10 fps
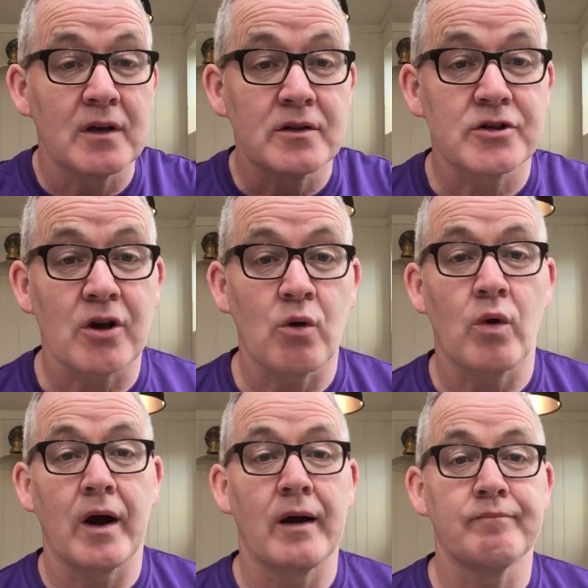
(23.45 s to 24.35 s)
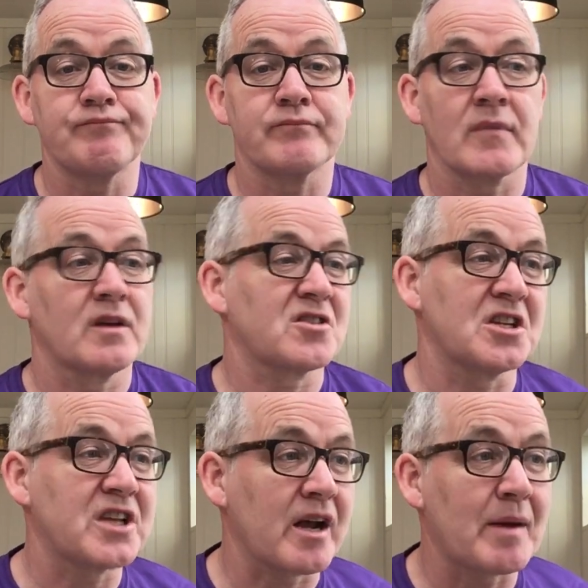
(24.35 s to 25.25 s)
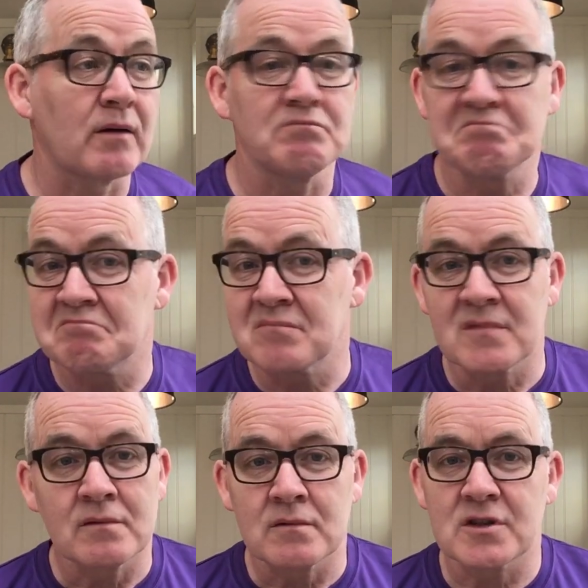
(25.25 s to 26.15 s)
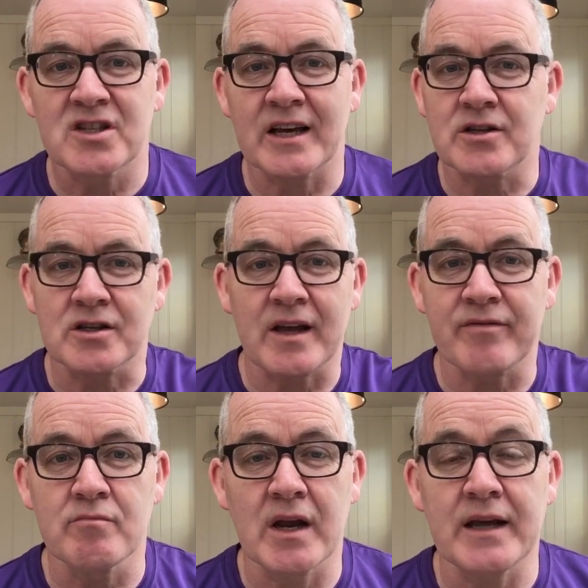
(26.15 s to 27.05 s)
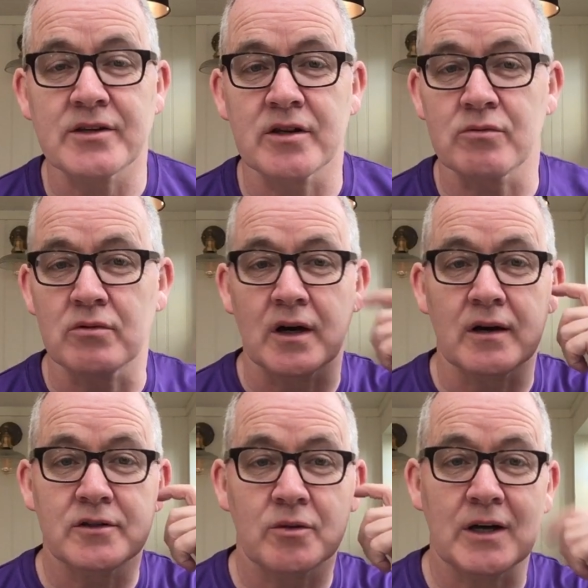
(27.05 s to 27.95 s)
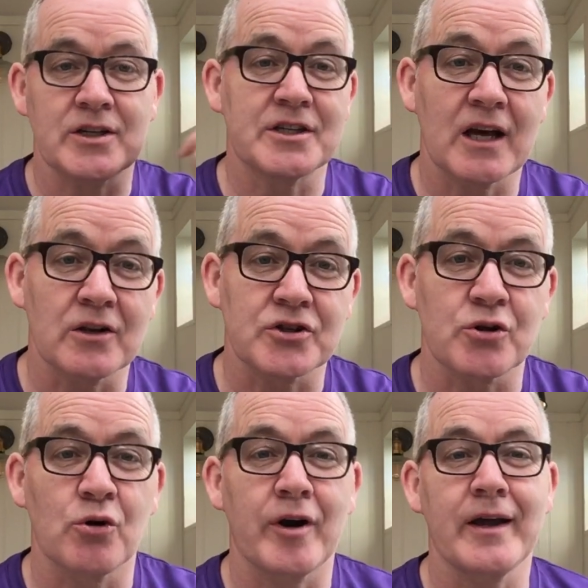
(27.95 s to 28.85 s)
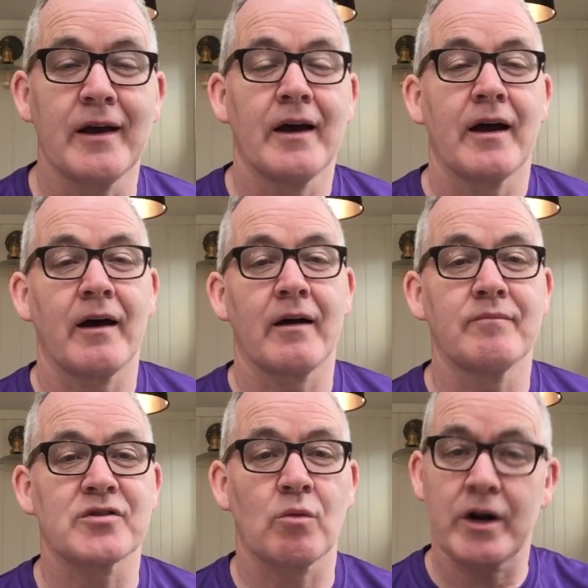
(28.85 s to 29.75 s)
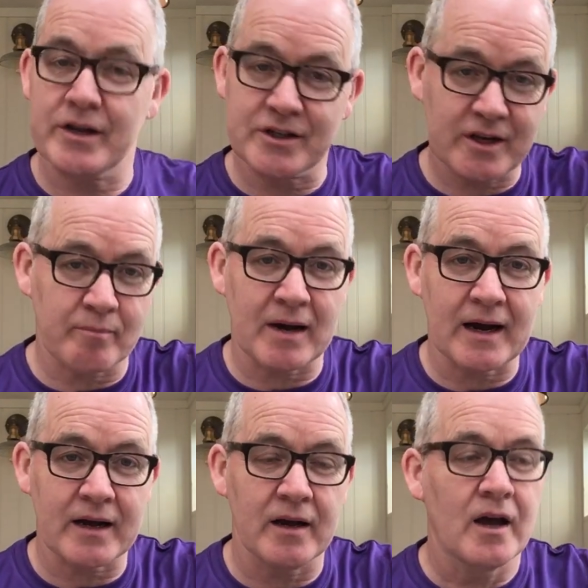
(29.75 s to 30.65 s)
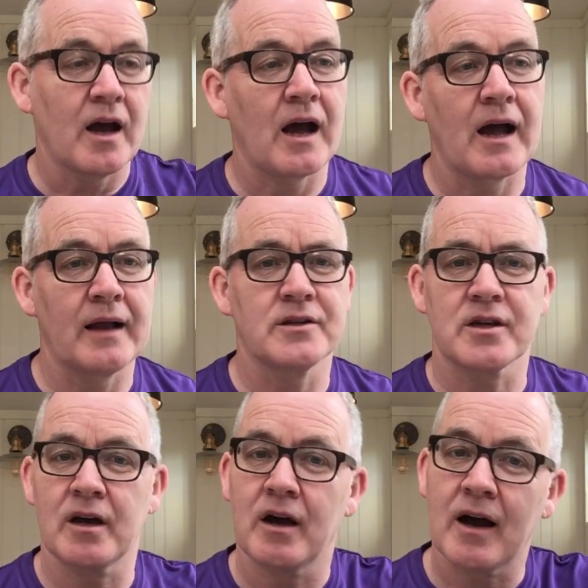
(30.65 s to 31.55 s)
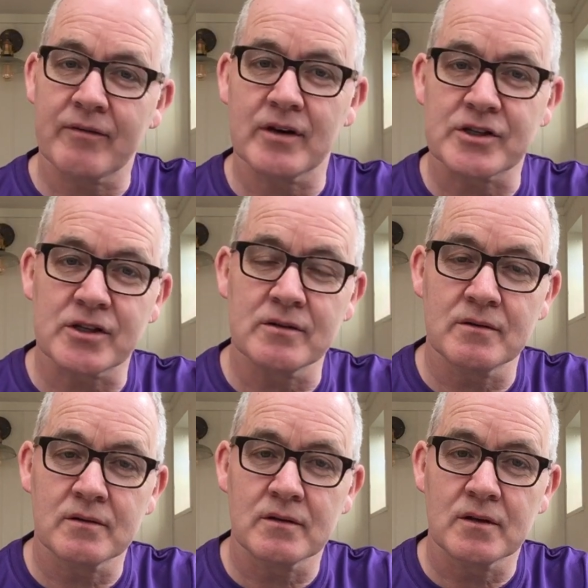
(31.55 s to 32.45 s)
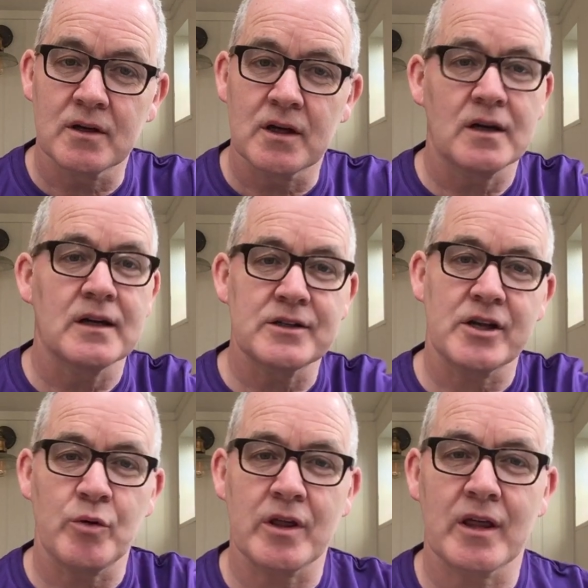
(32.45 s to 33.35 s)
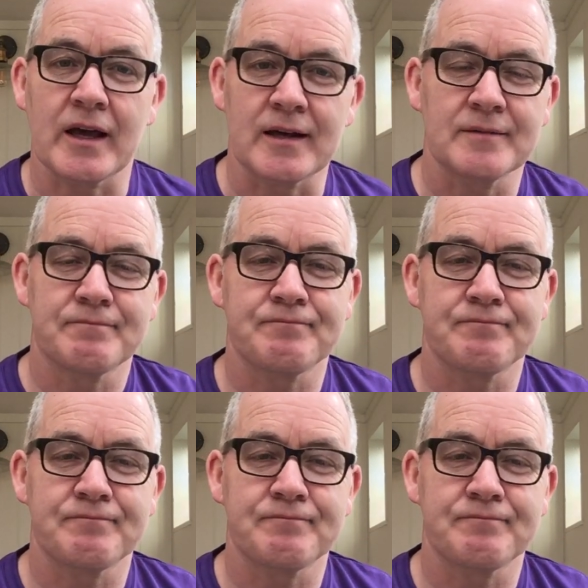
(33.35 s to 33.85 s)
So it's going to take about 6 or 7 minutes to actually tell the story. So why don't you sit back and have a listen and see what you think.